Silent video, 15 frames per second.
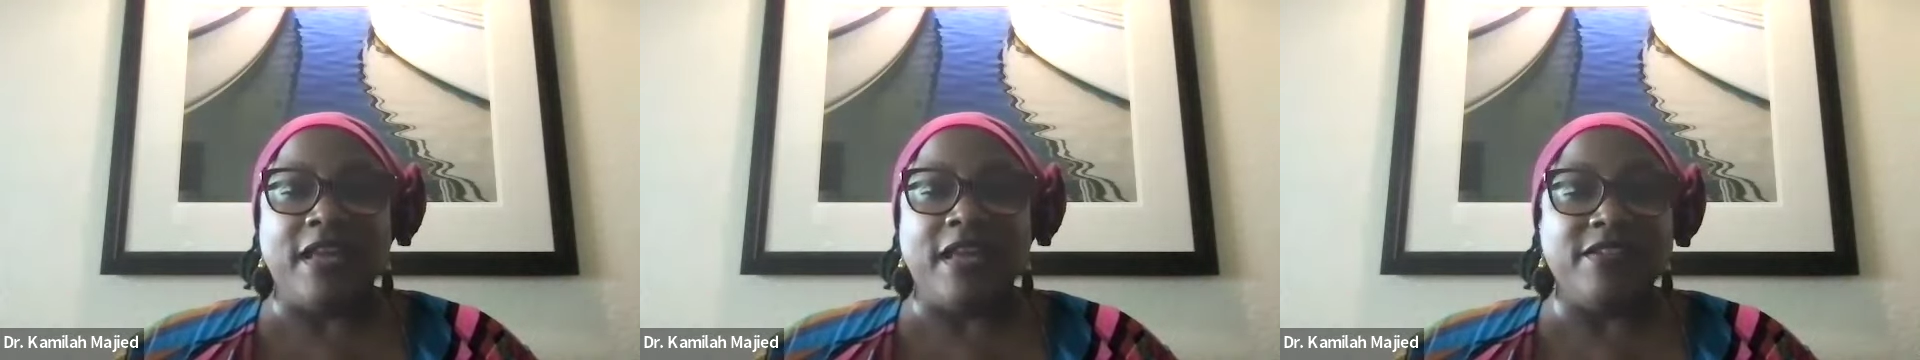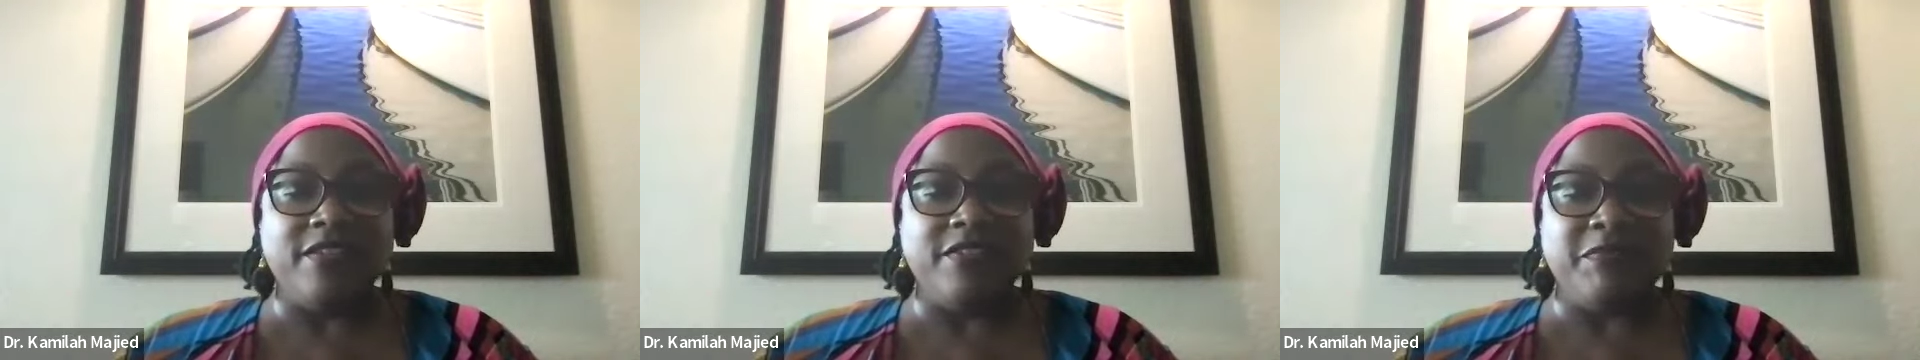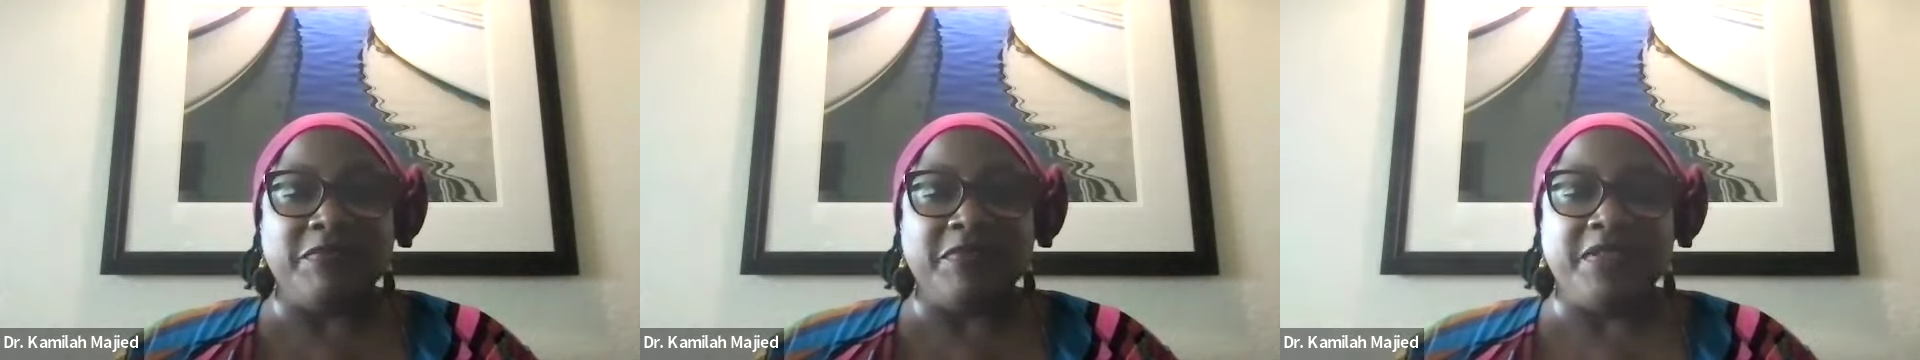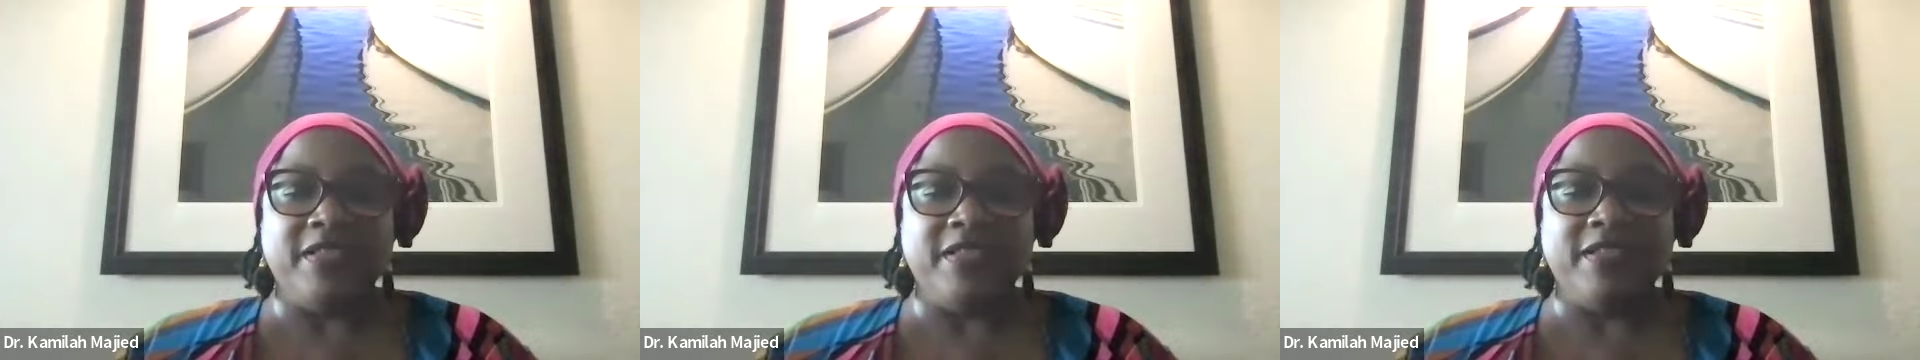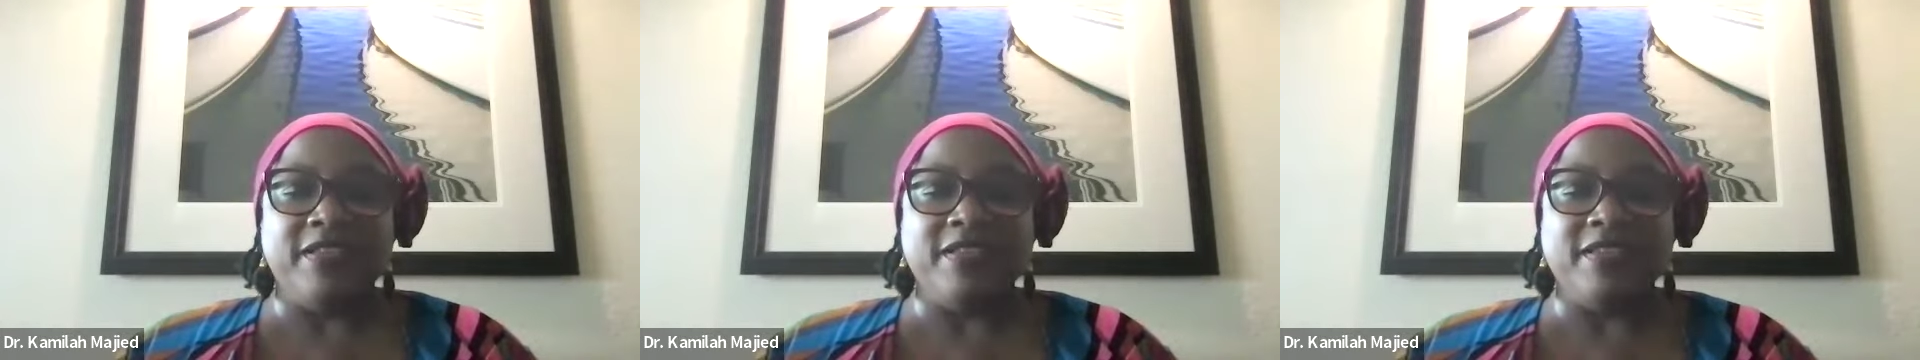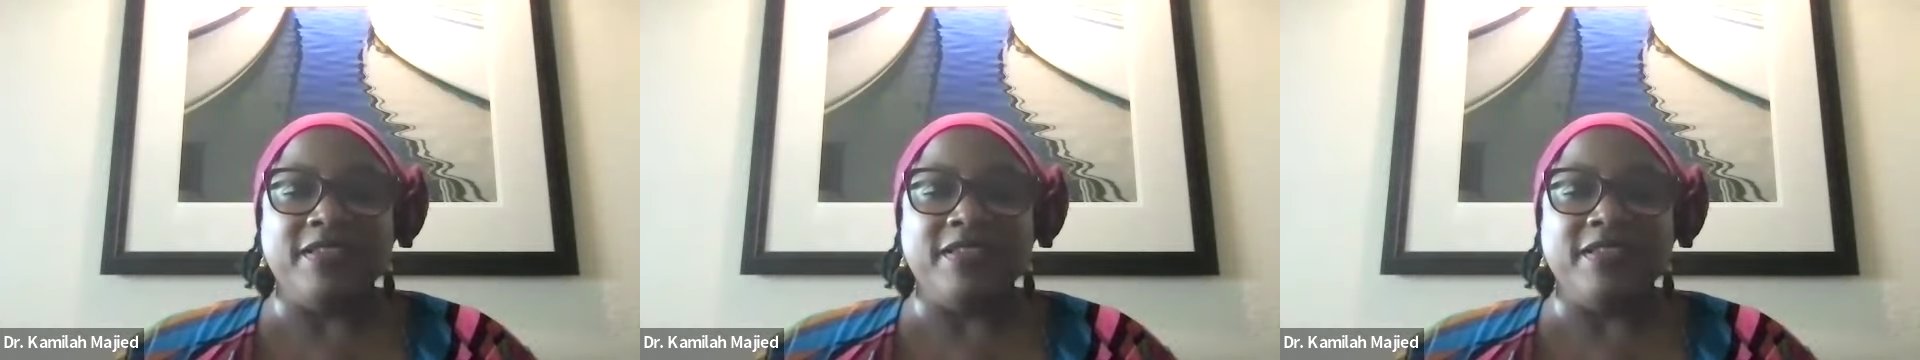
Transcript: act of breathing and